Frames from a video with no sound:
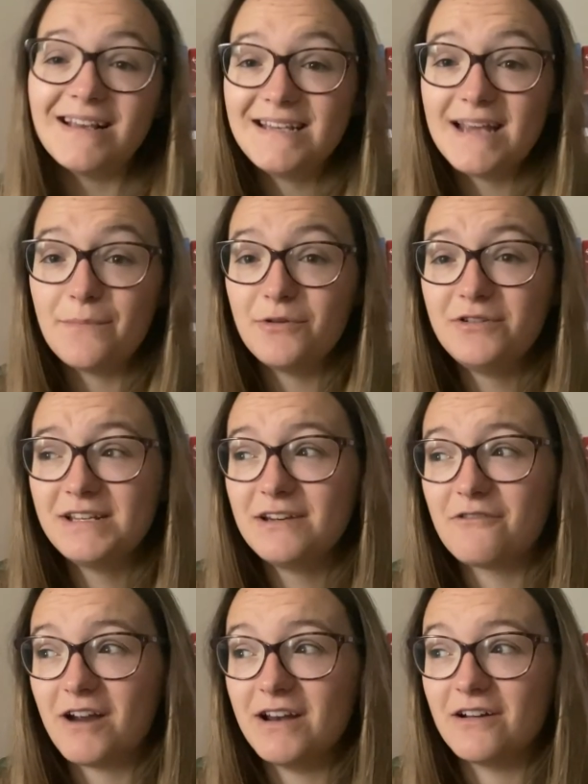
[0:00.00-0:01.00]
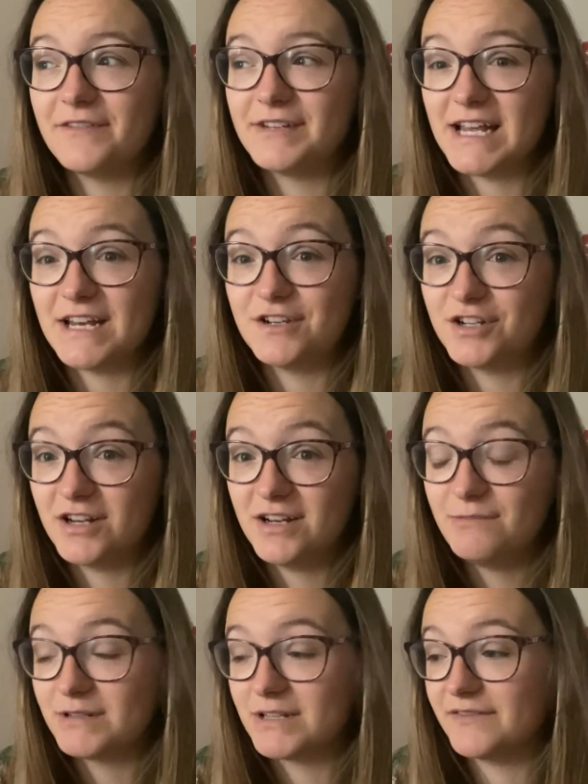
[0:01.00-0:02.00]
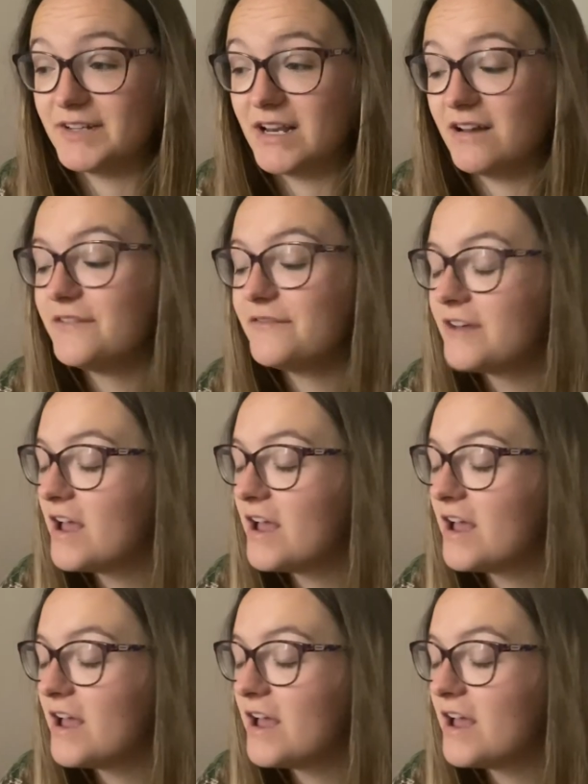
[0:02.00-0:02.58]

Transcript: So, yeah, Bruce had a great night of attention. It was loving life.